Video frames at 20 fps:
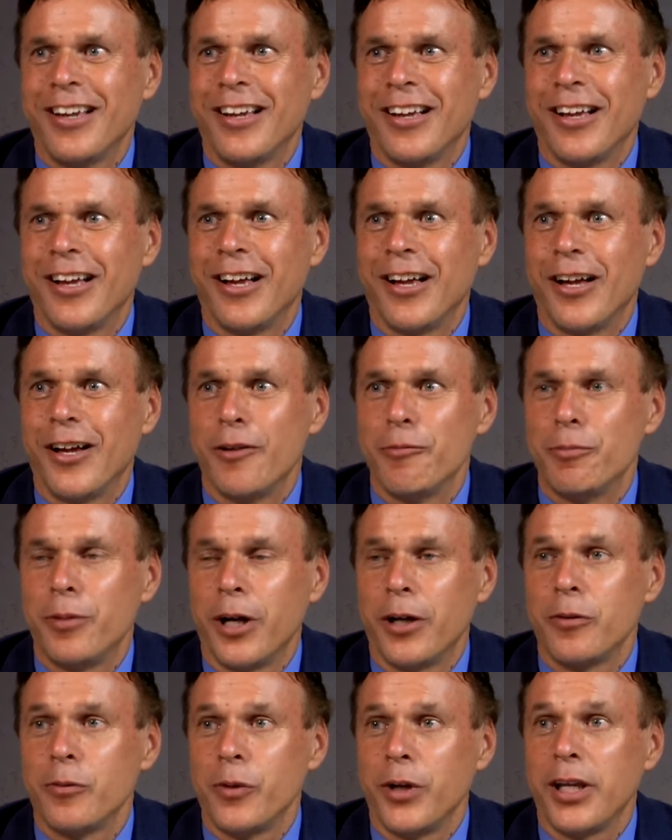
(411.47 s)

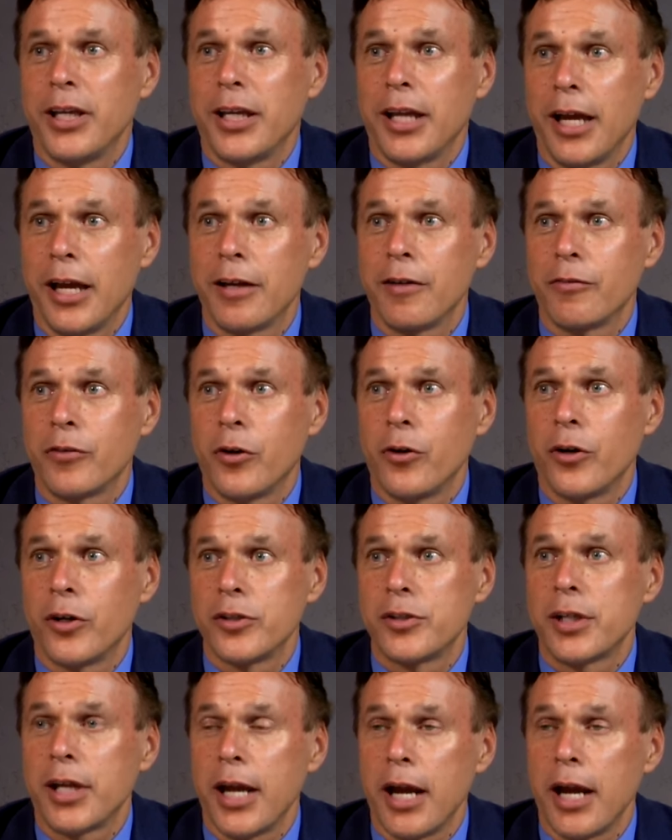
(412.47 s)
But we can, of course,